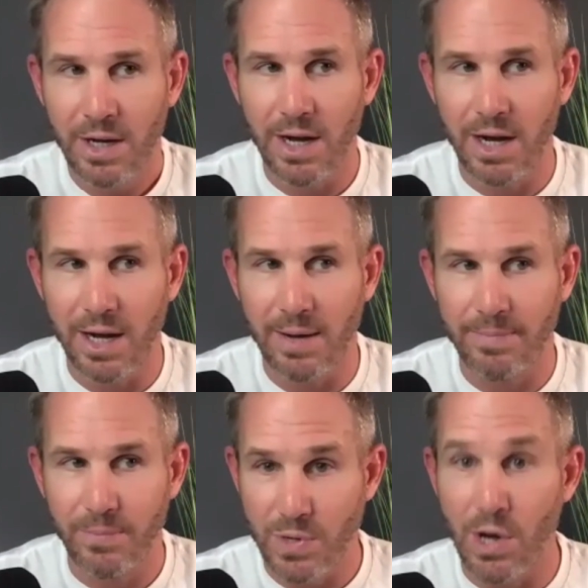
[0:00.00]

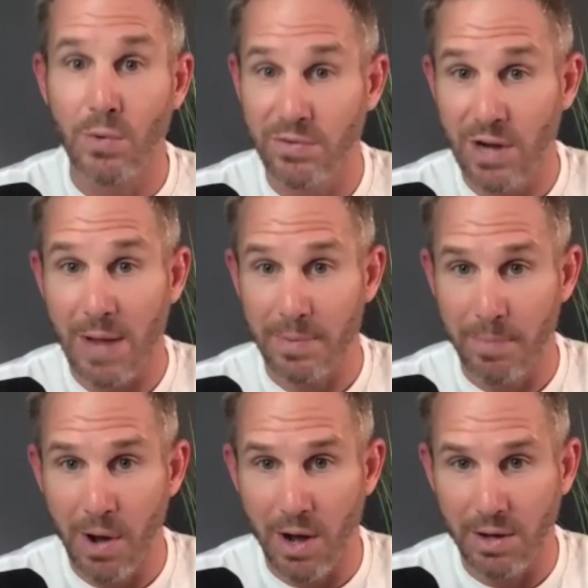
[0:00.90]
Um, we know we dropped the
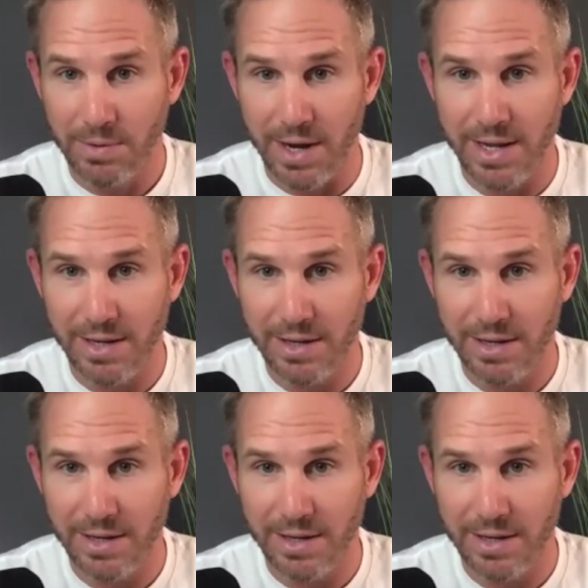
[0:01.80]
ball, right?